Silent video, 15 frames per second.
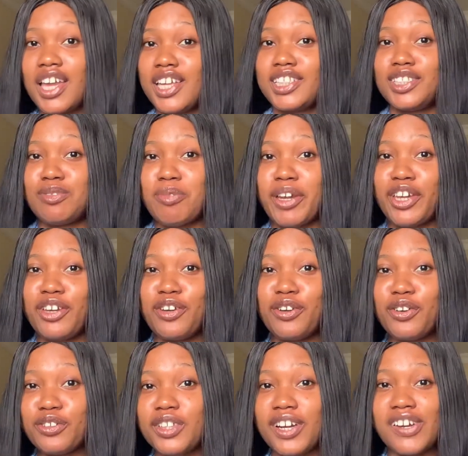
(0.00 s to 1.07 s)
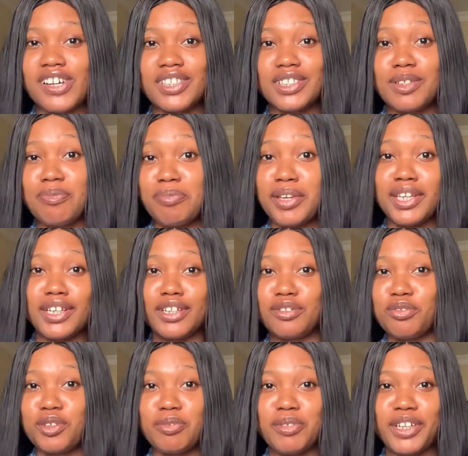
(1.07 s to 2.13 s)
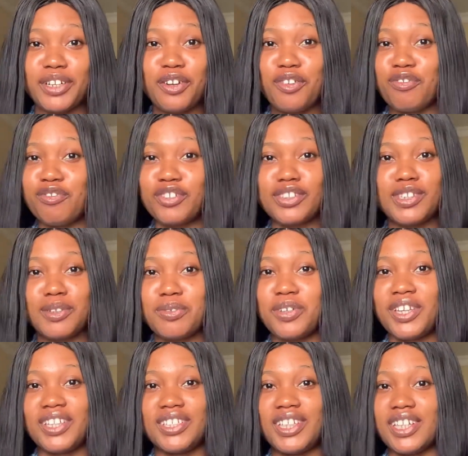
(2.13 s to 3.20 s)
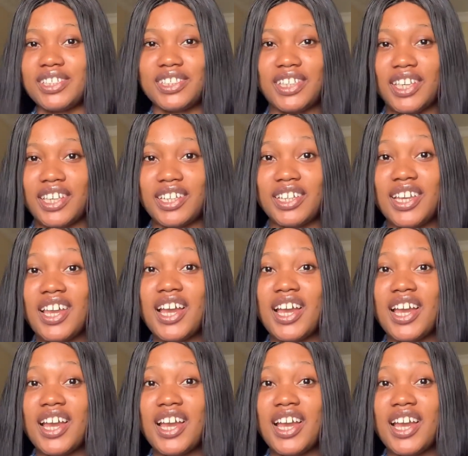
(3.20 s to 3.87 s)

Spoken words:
It's my goal that I see men and women comfortable in their skin